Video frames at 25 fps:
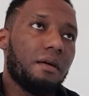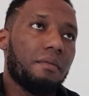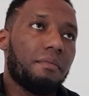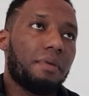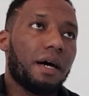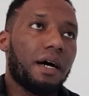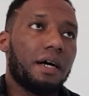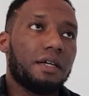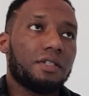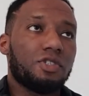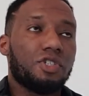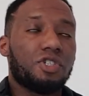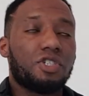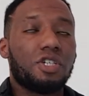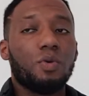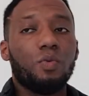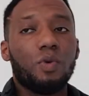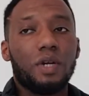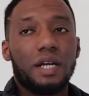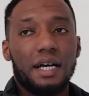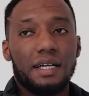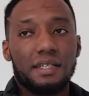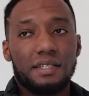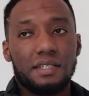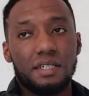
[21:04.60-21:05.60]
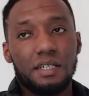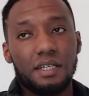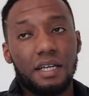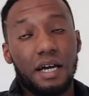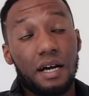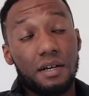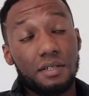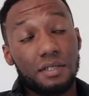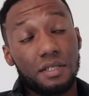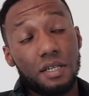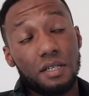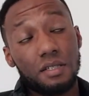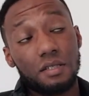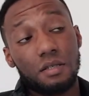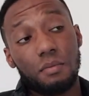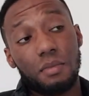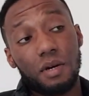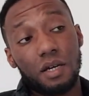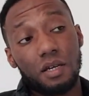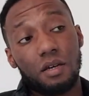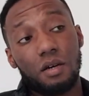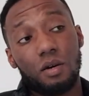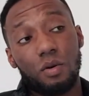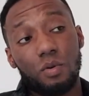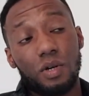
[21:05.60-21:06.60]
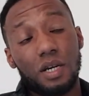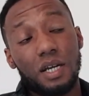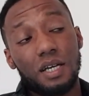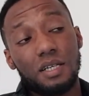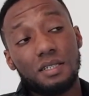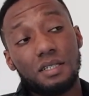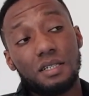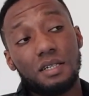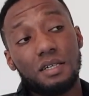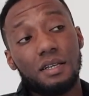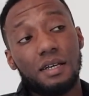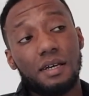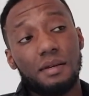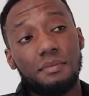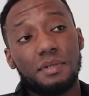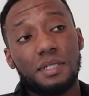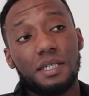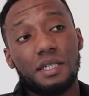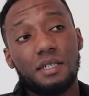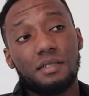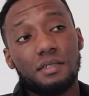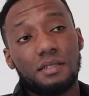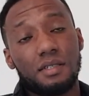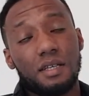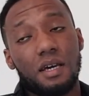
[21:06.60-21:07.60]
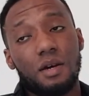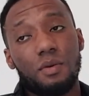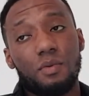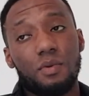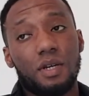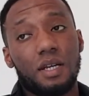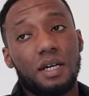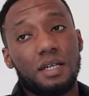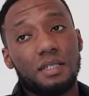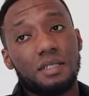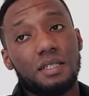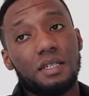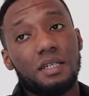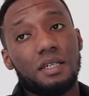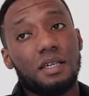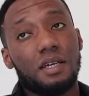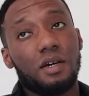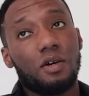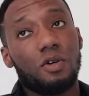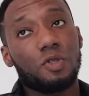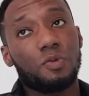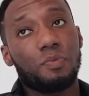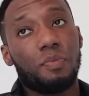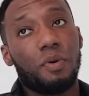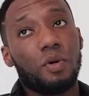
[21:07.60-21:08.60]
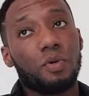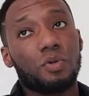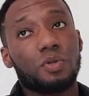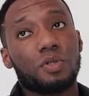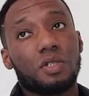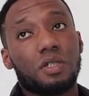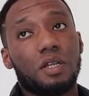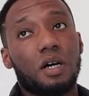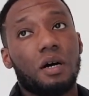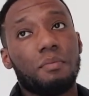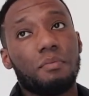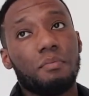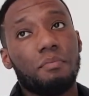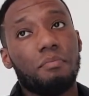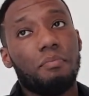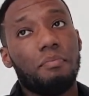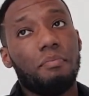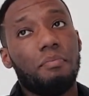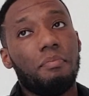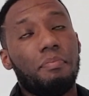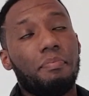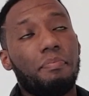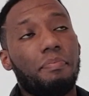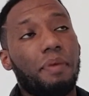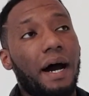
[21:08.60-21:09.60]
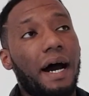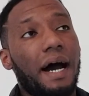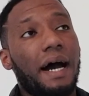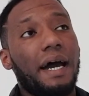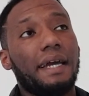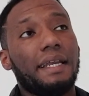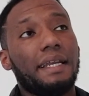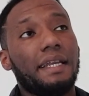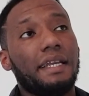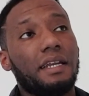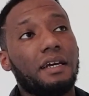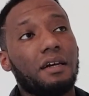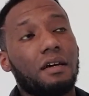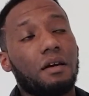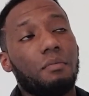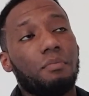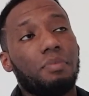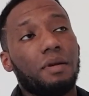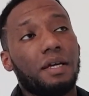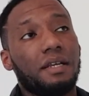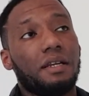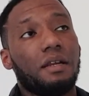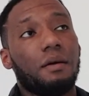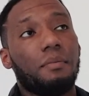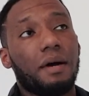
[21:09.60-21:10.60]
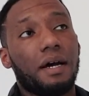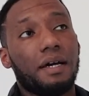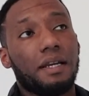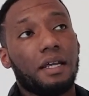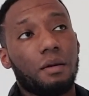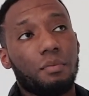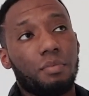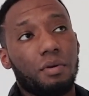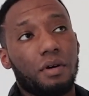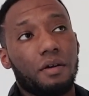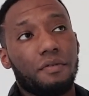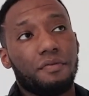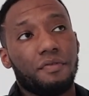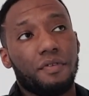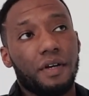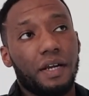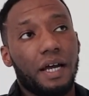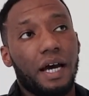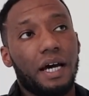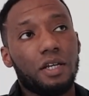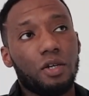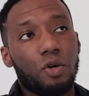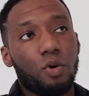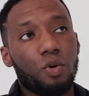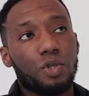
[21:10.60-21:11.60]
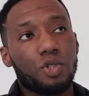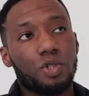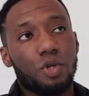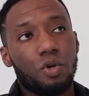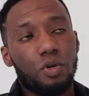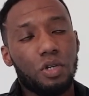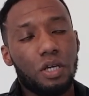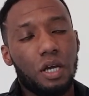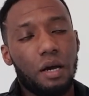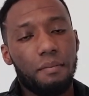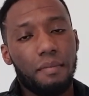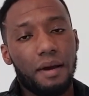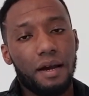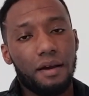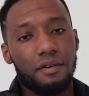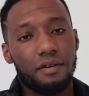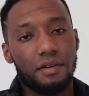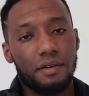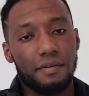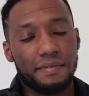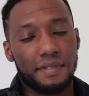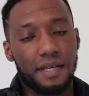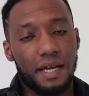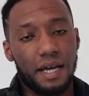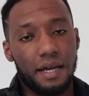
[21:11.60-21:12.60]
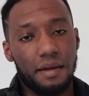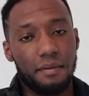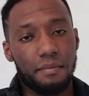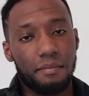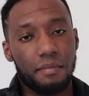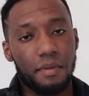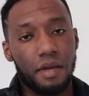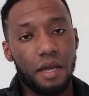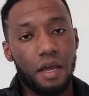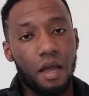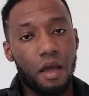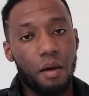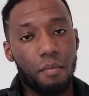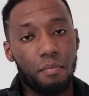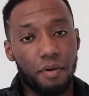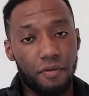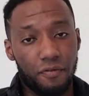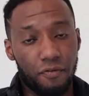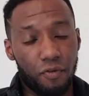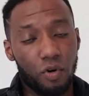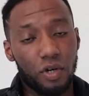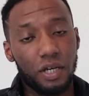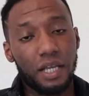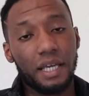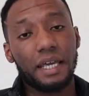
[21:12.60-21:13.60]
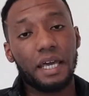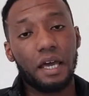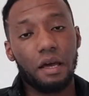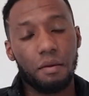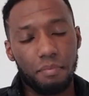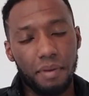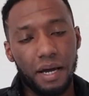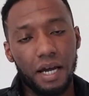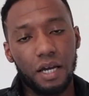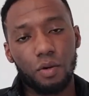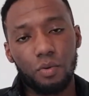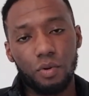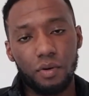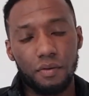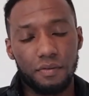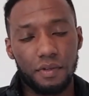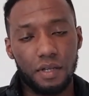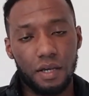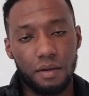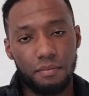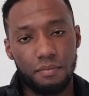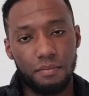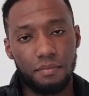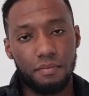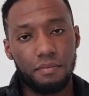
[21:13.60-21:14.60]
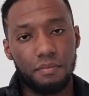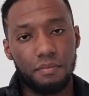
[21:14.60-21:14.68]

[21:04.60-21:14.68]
Blood. You see, when I see that, I was saying to my girl, when I see them things there, when I see girls posting up, pining and complaining about their boyfriend, I know it's only a matter of time before they get back with them.